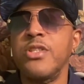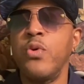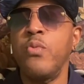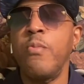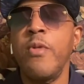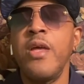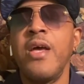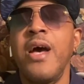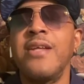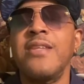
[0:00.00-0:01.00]
So
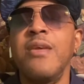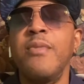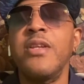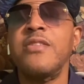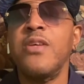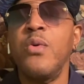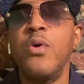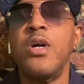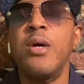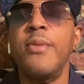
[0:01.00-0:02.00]
I think Minnesota
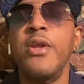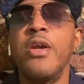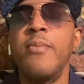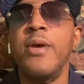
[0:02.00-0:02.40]
will come in here,